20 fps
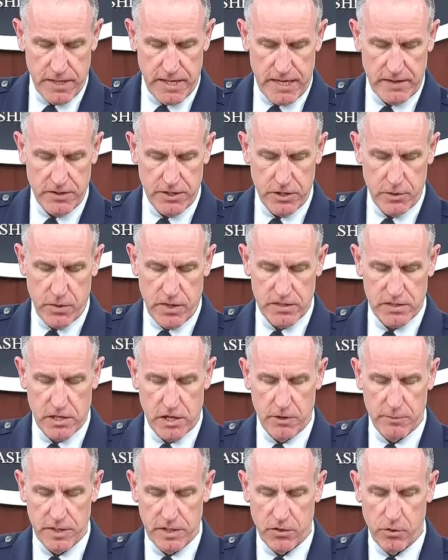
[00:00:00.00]
and the U S
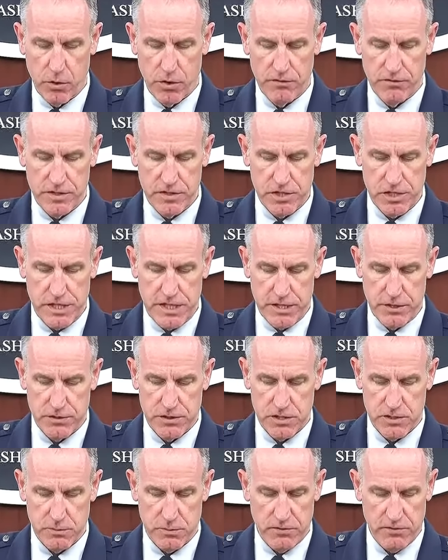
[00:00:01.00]
Army Corps of
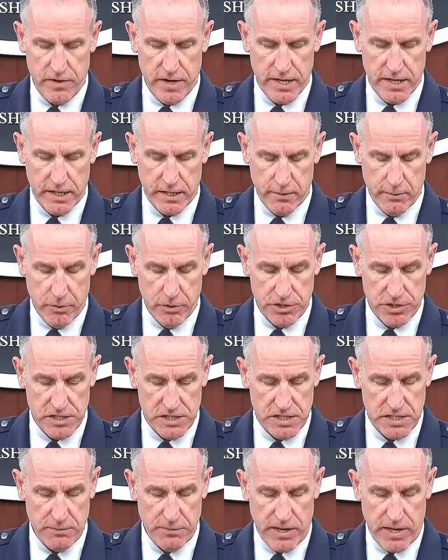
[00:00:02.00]
Engineers is providing
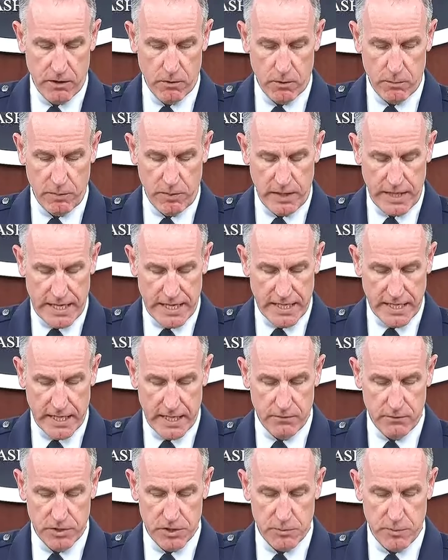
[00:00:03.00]
emergency power planning
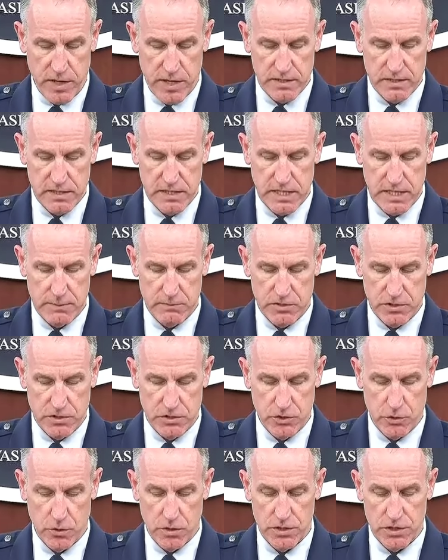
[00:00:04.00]
and response teams to
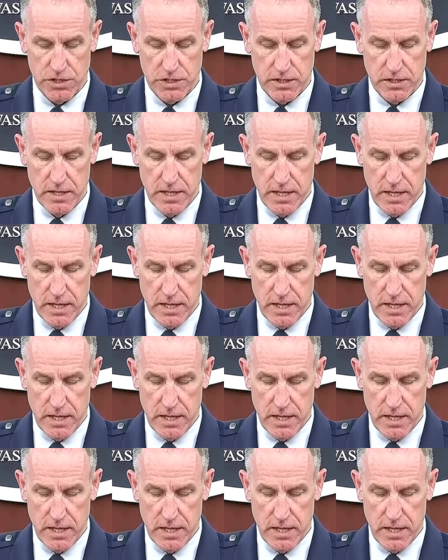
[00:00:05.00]
Georgia,